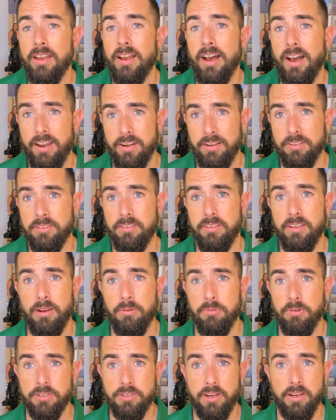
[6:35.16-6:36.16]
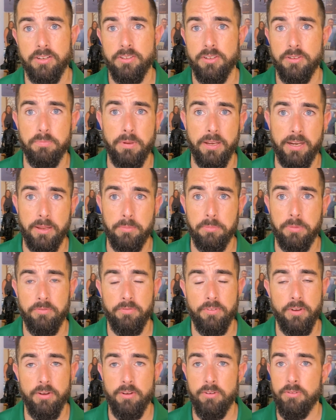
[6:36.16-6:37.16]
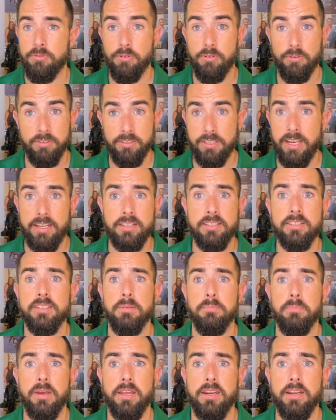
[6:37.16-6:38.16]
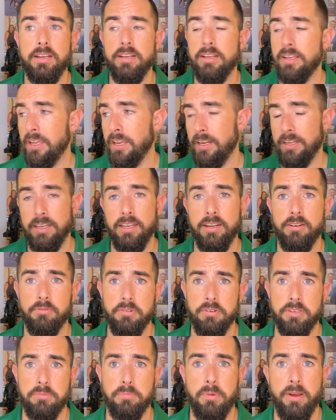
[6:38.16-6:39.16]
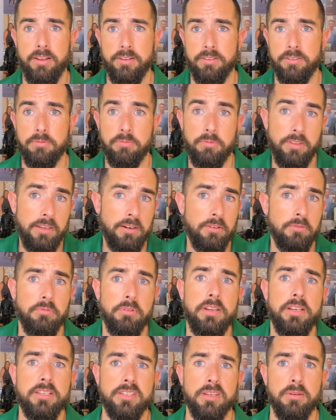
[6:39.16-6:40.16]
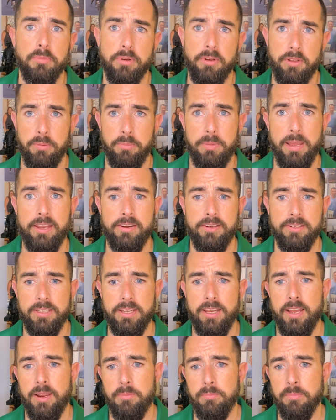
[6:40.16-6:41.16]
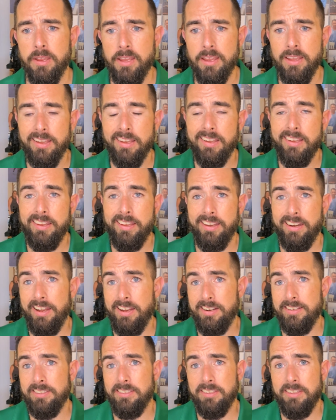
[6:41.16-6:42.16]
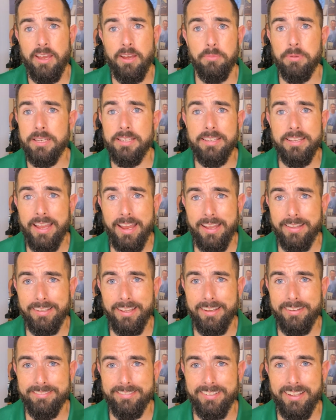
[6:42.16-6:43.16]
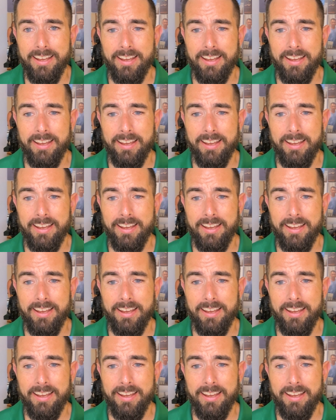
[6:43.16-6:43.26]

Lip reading: Honestly, I wish I could just pick up the phone or text somebody and get a response within a reasonable amount of time. And honestly, LPT had that.